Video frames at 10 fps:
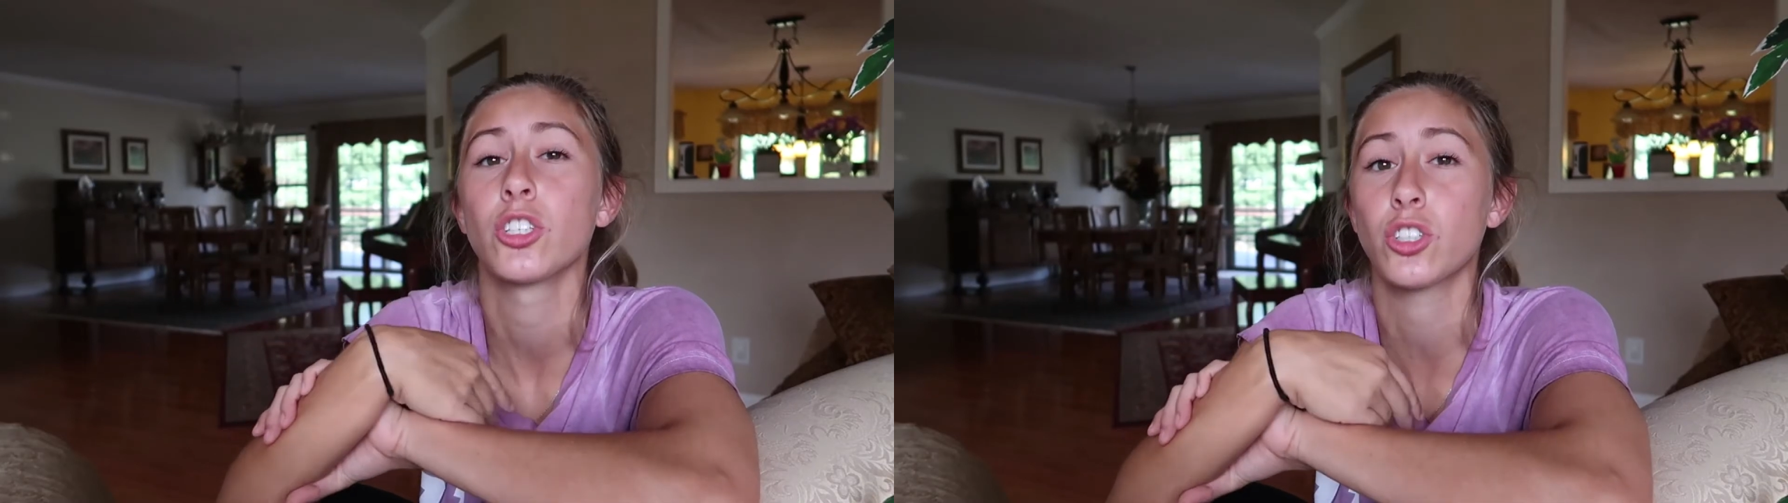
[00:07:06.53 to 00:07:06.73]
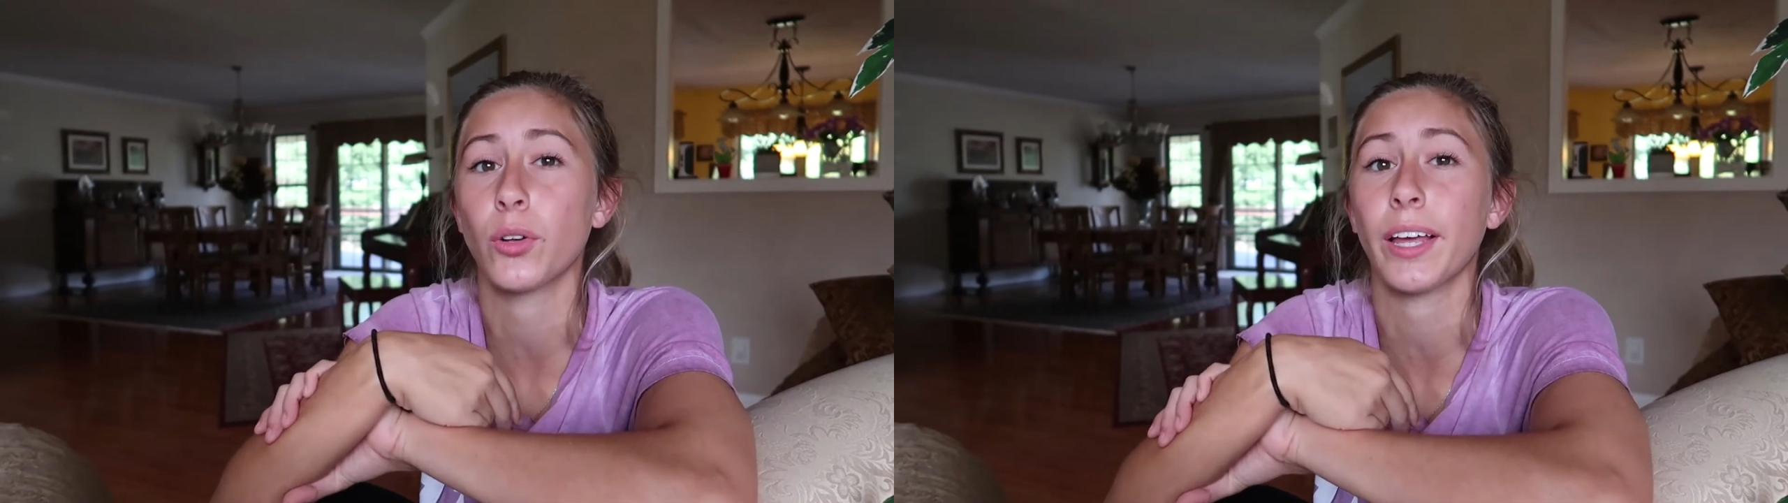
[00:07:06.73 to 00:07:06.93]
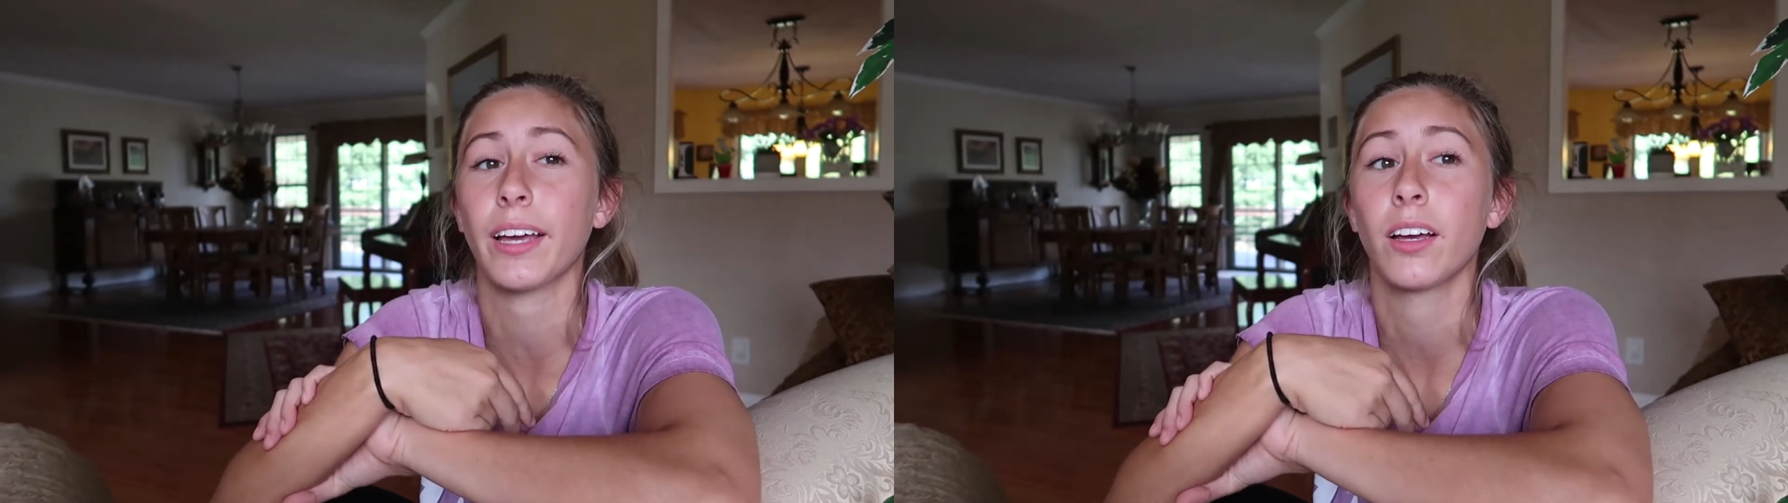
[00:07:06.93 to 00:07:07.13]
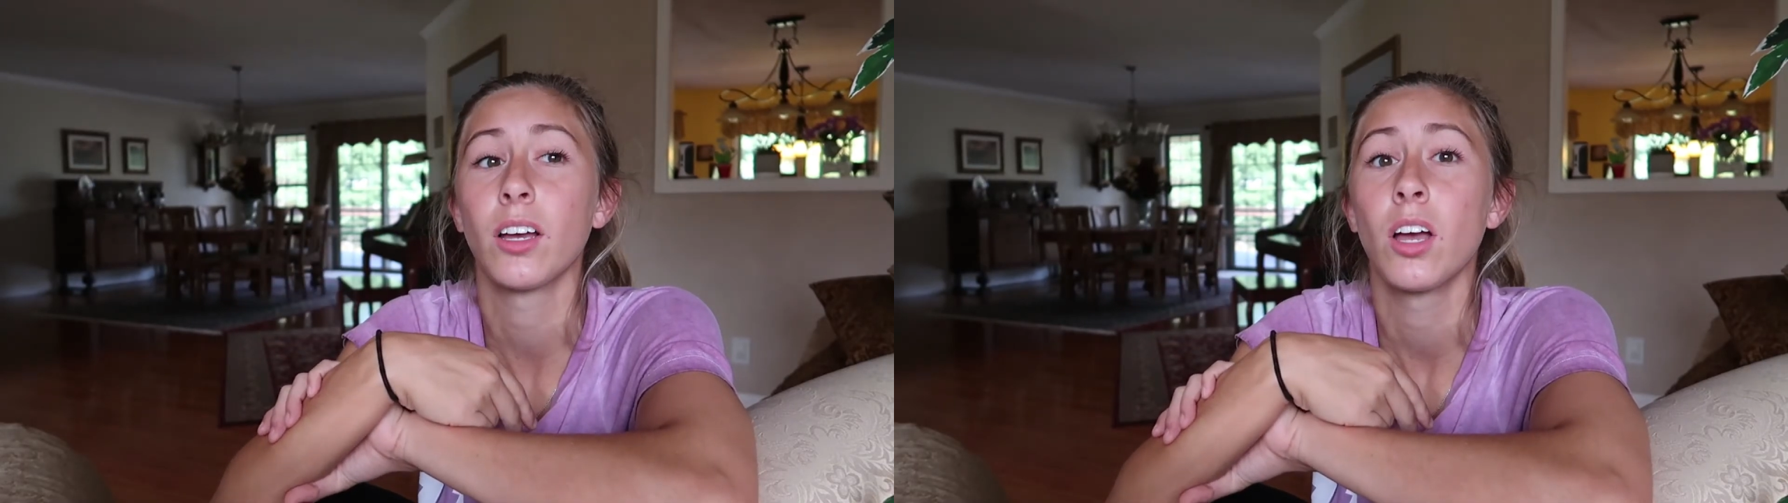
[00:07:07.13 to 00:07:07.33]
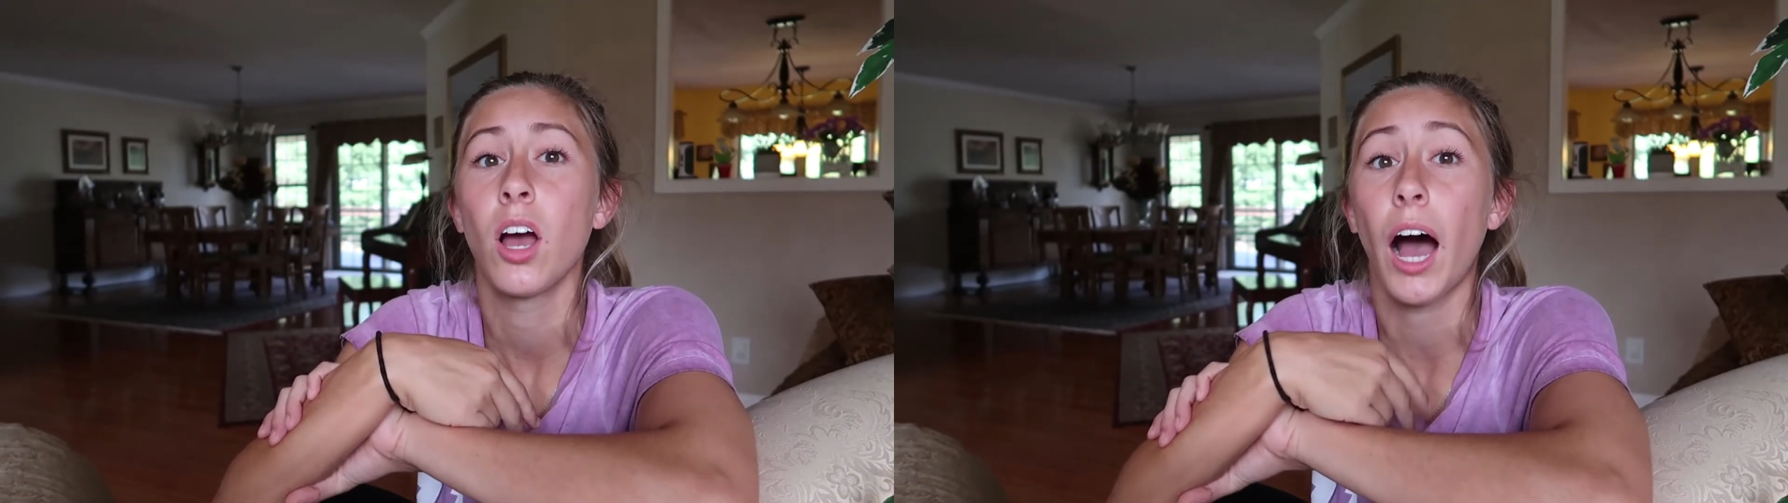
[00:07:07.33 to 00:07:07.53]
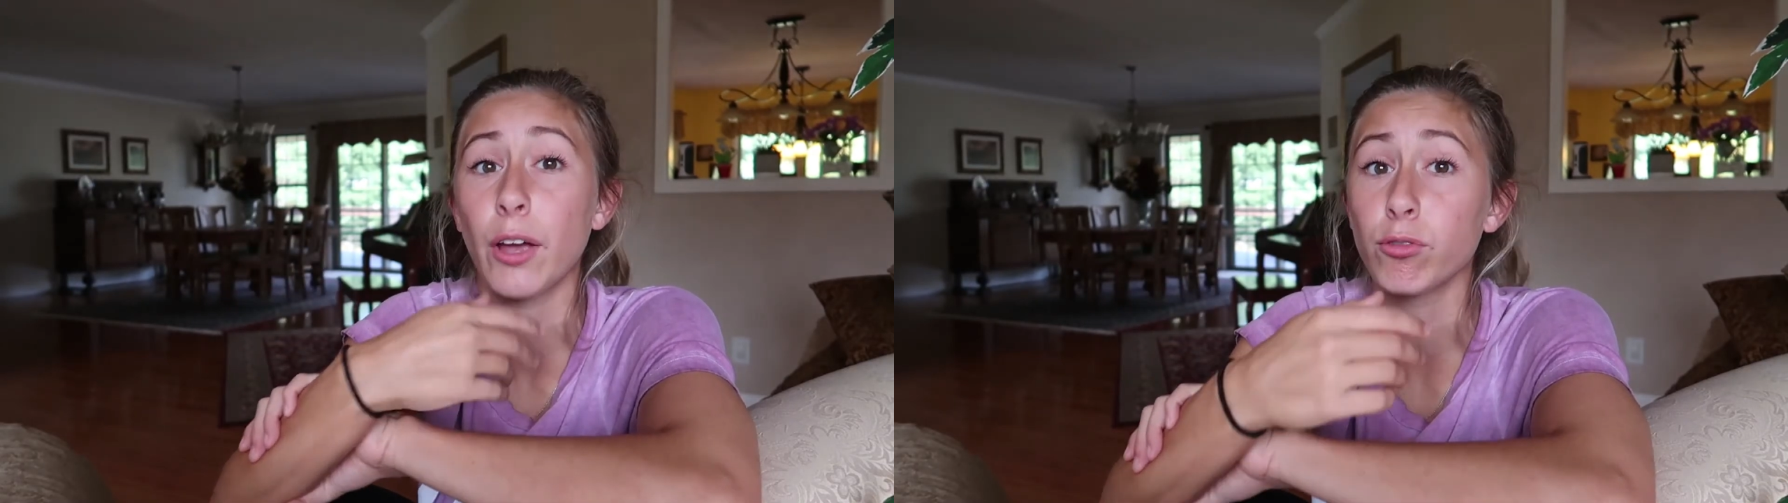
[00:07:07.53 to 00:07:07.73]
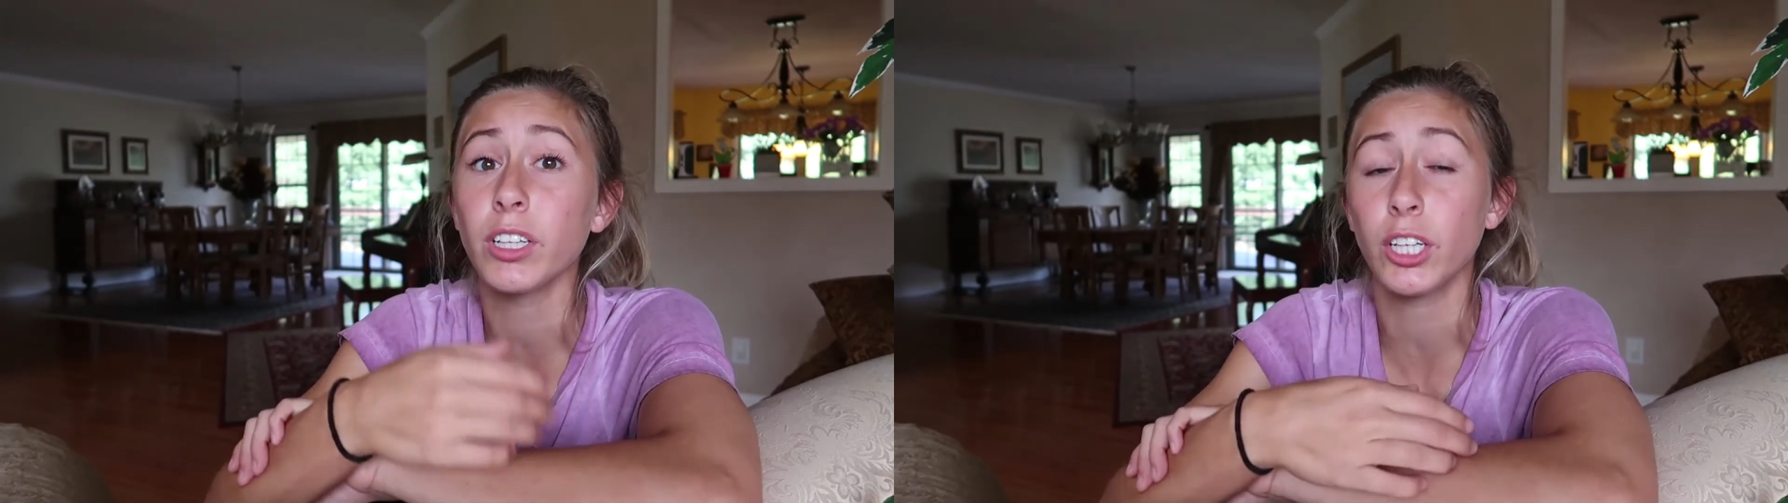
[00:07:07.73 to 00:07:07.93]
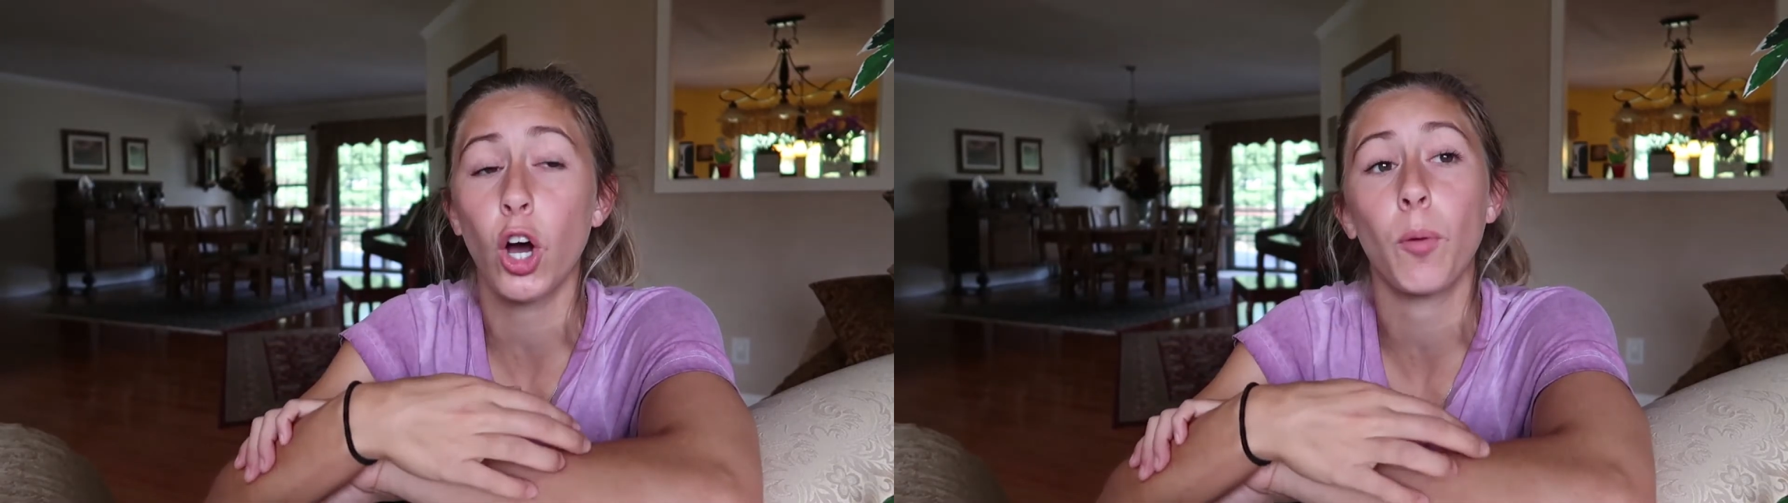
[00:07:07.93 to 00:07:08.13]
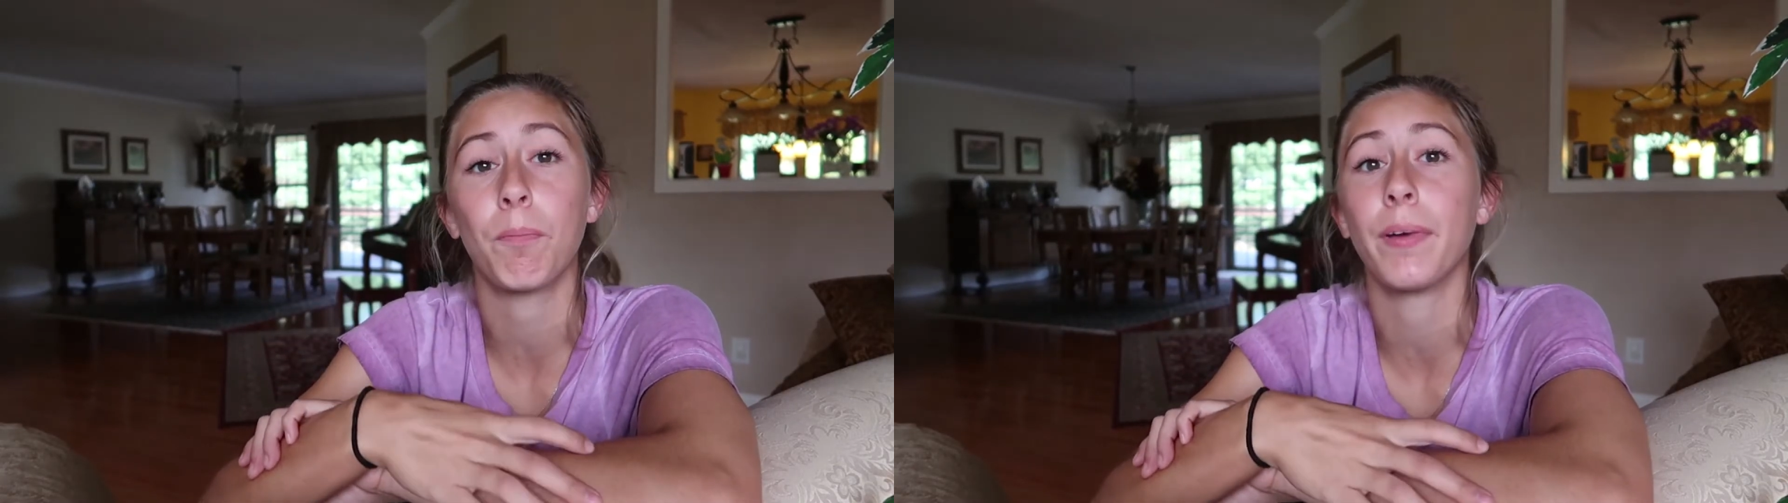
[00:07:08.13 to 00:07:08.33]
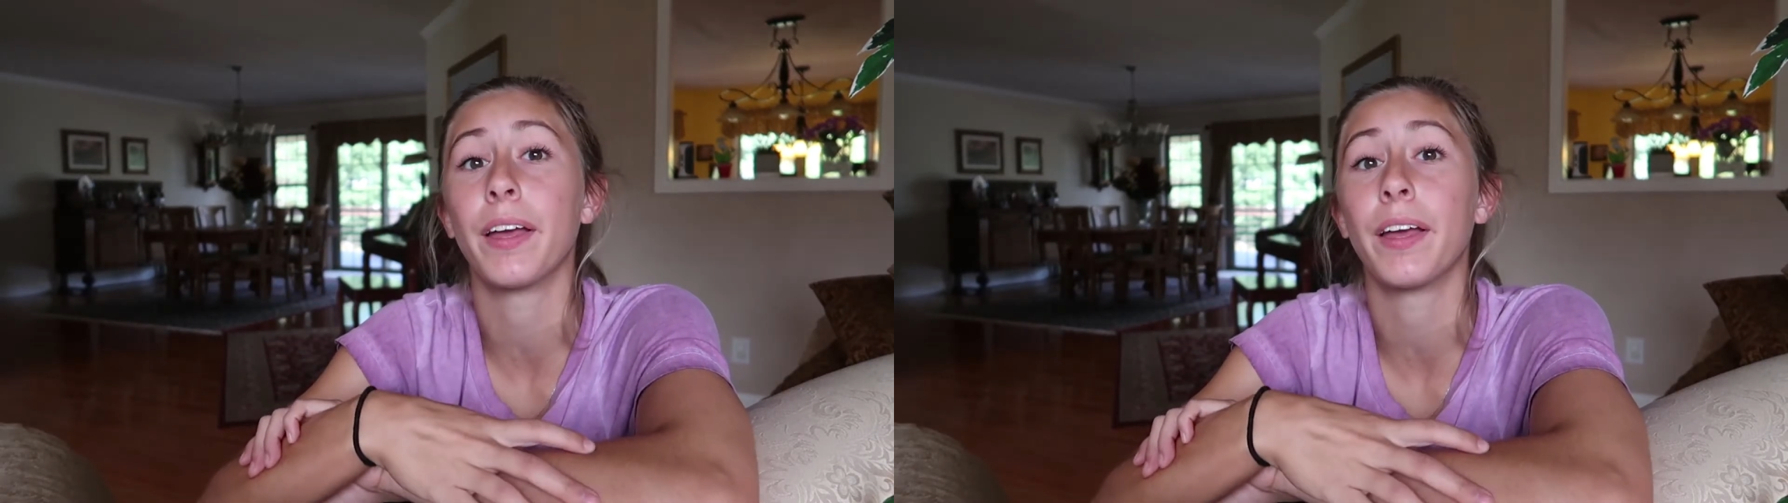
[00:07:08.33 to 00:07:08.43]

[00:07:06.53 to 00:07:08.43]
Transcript: So like, I really hope